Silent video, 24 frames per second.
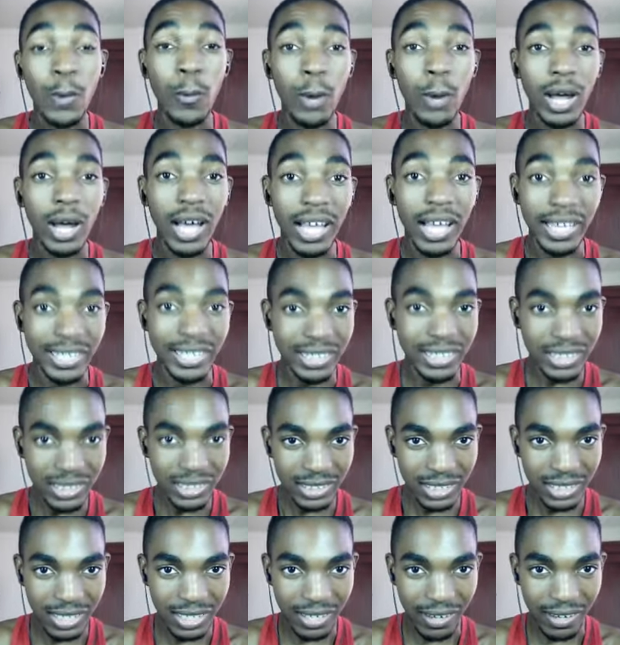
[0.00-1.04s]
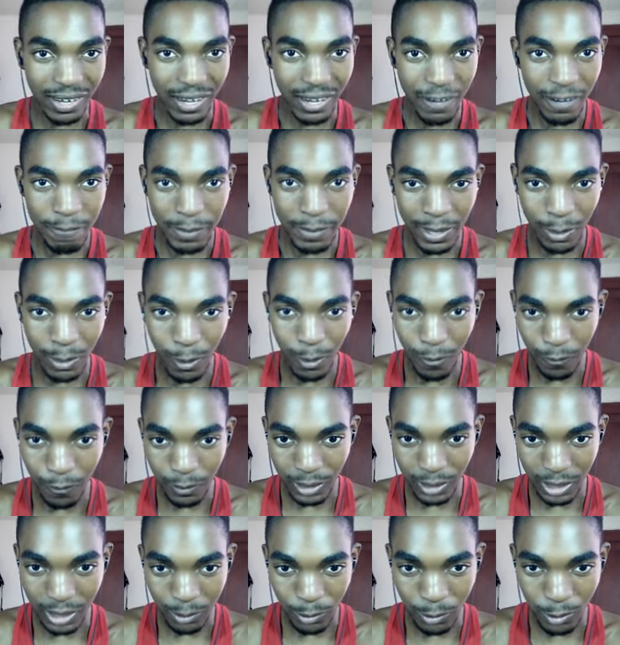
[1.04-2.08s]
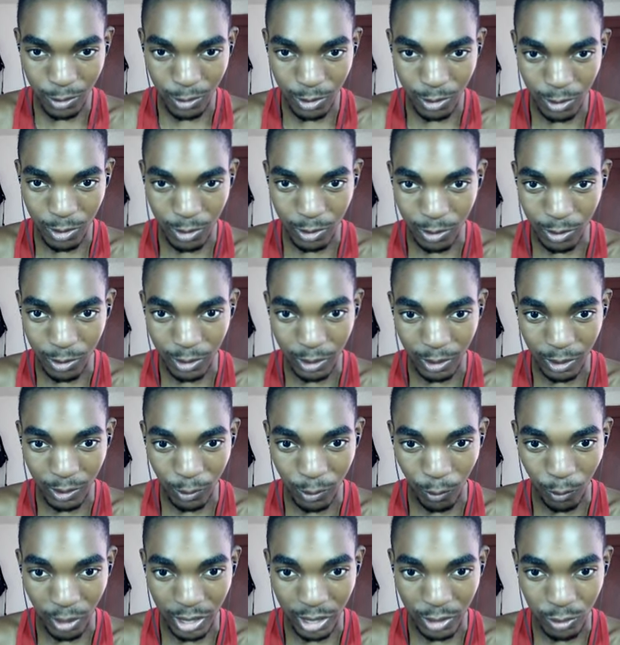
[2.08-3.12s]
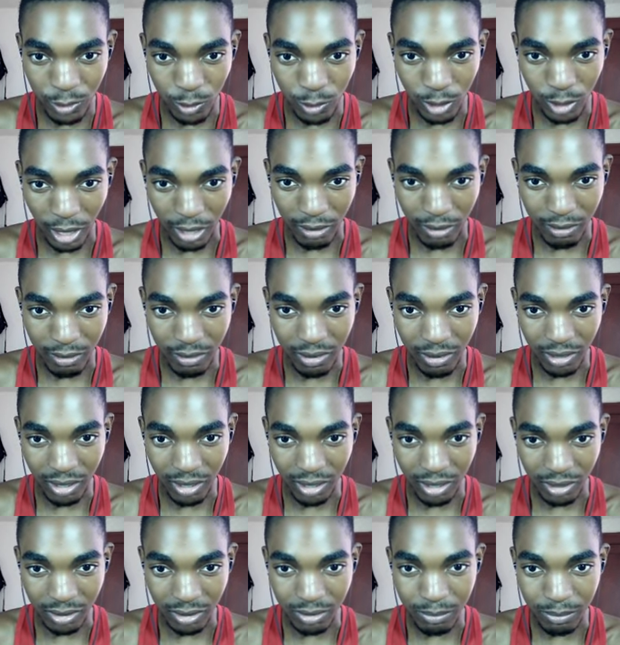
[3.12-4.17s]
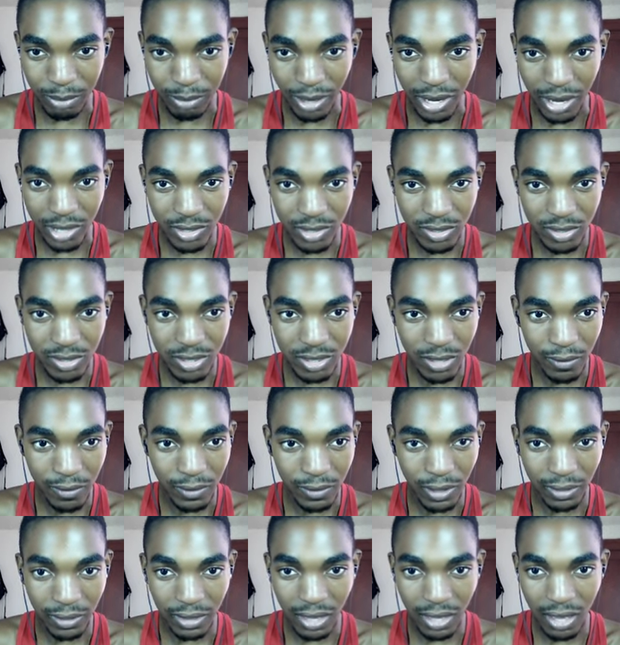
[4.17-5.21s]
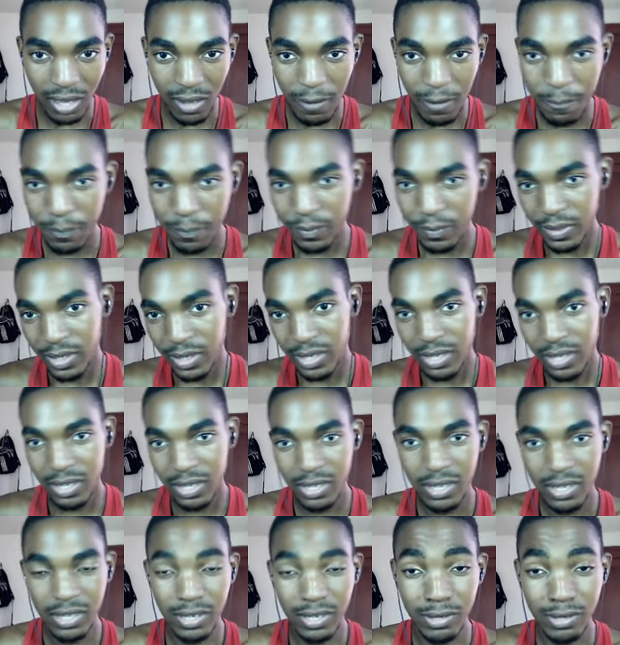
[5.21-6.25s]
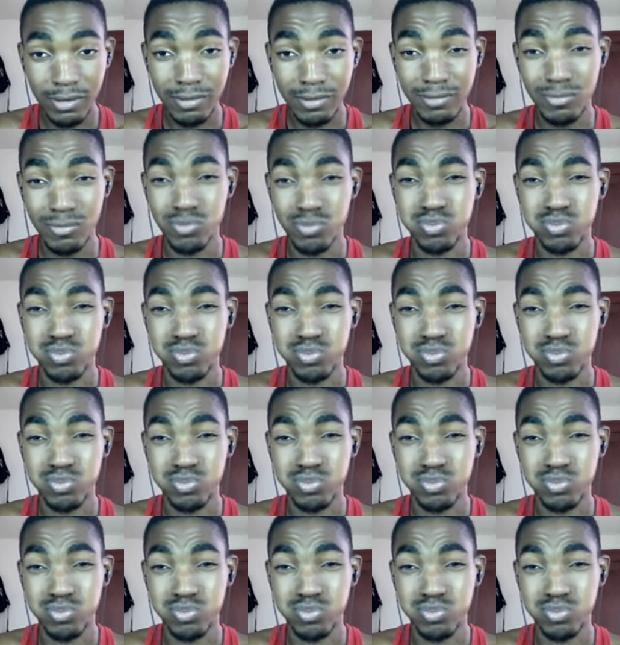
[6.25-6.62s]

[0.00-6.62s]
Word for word: ride, all right? And hopefully we don't run into, like, I don't know, bugs and stuff like that. And